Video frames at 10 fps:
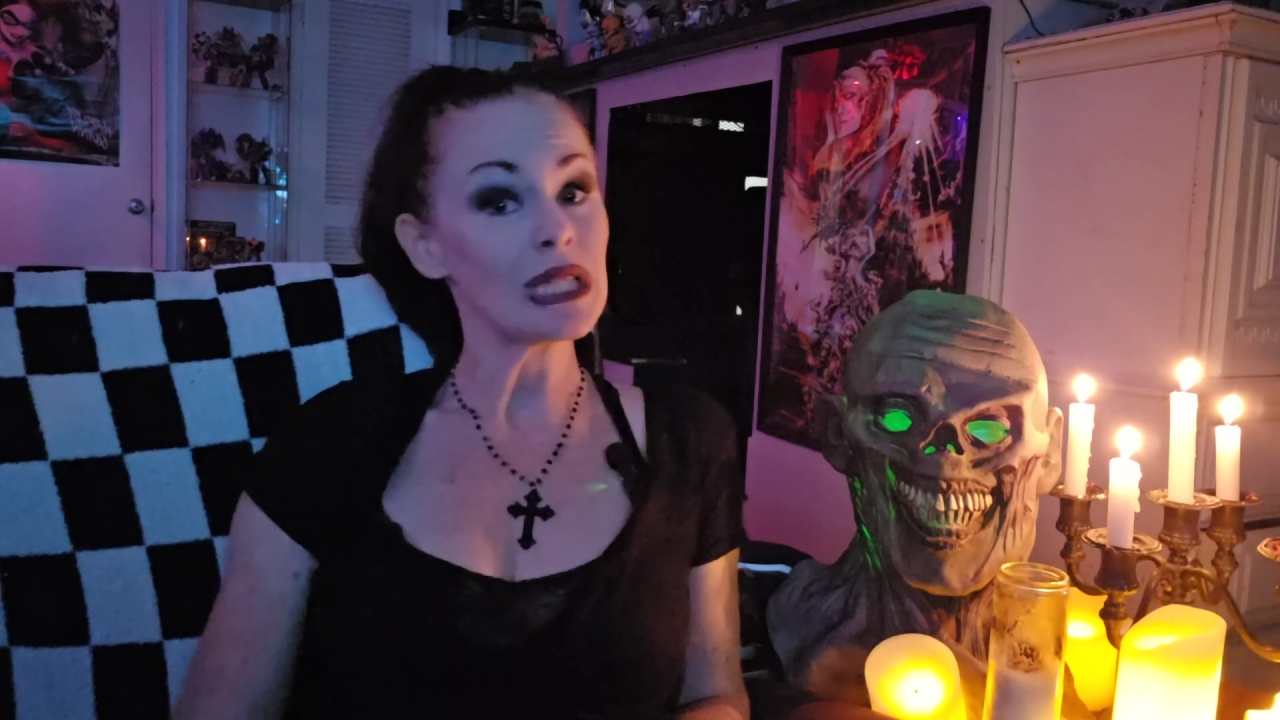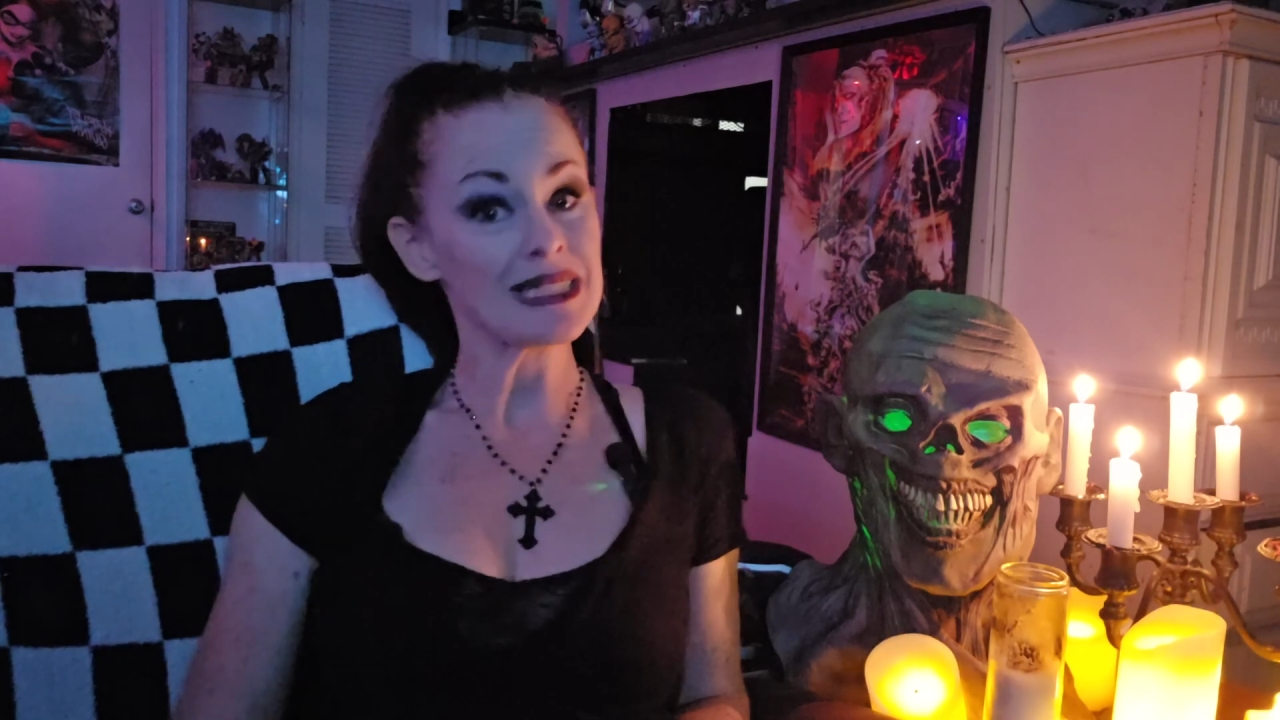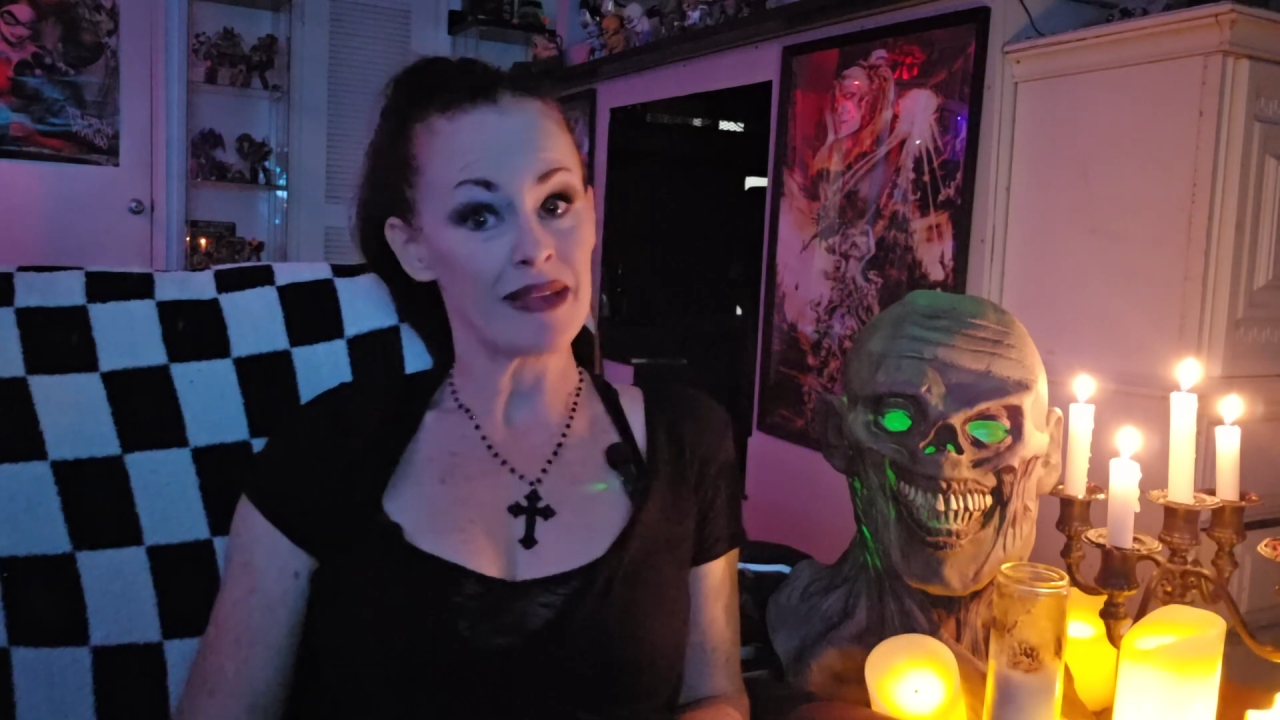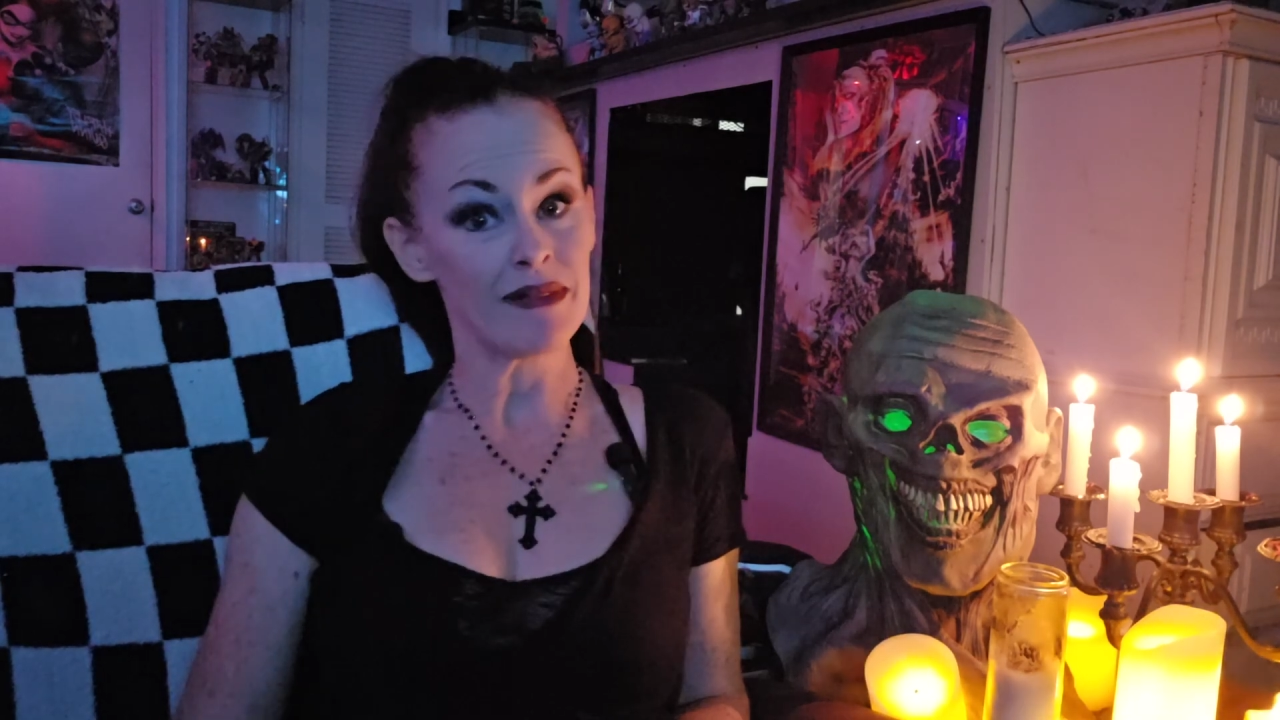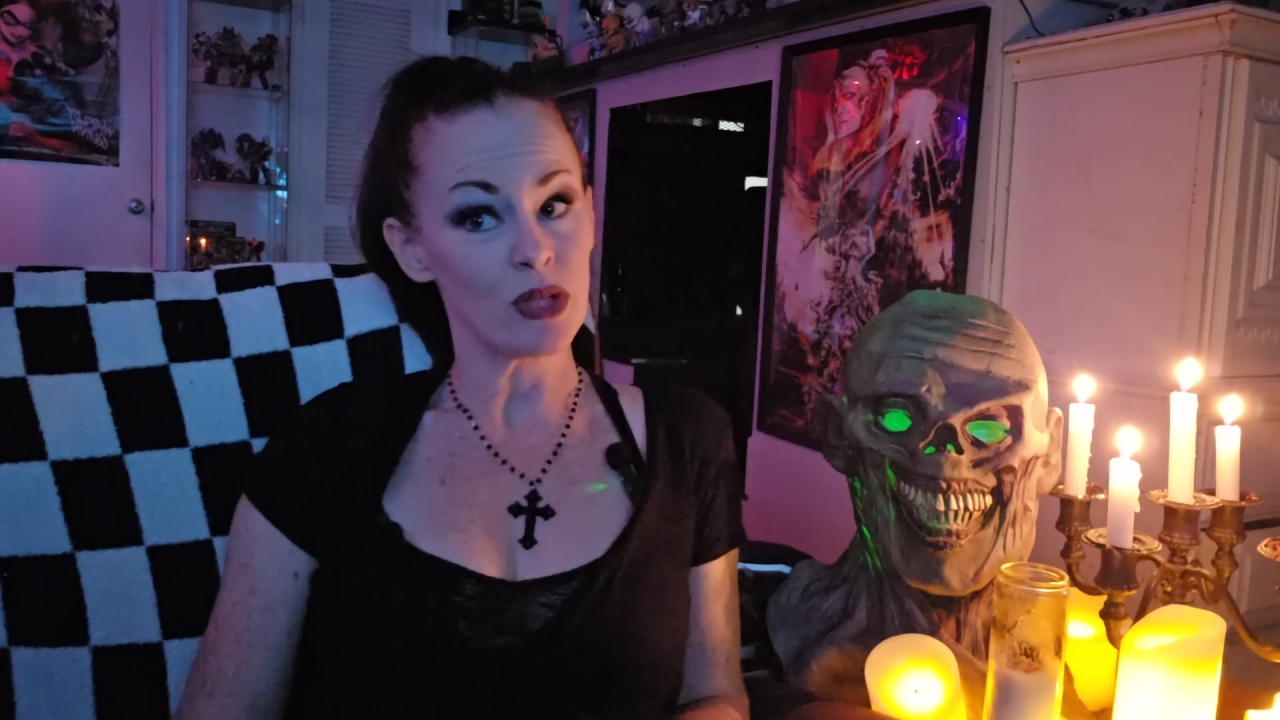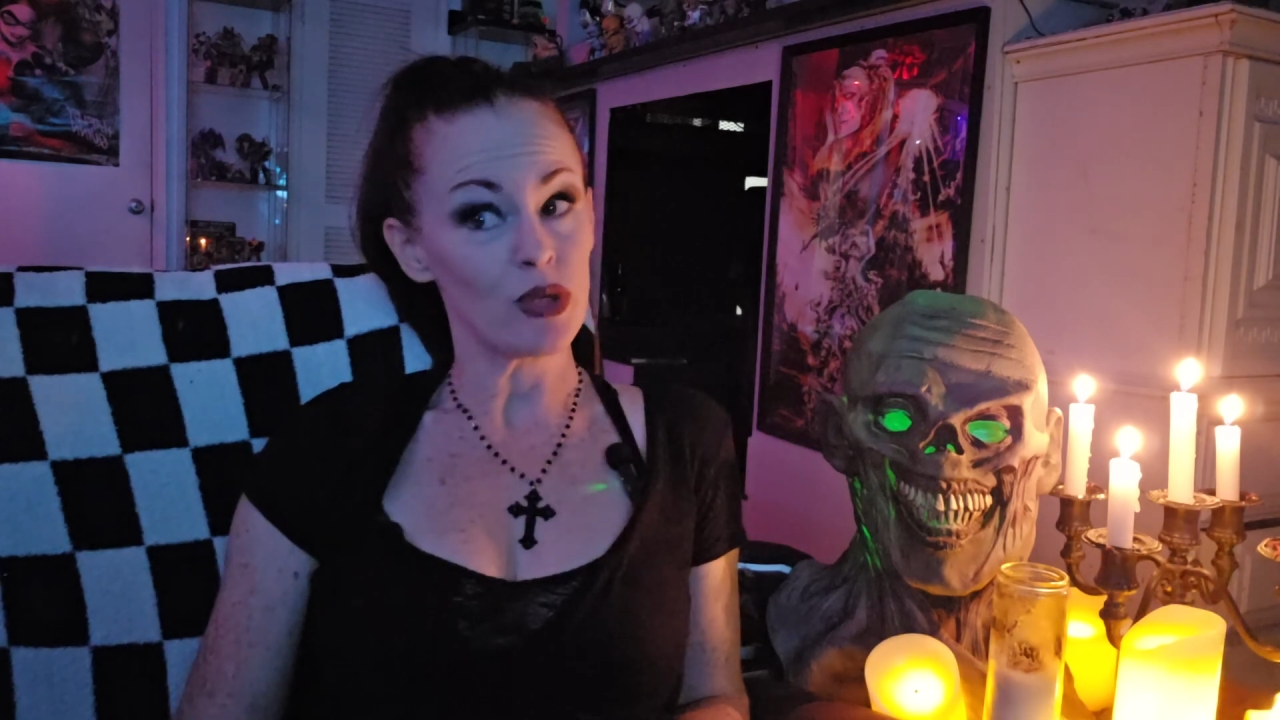the 7th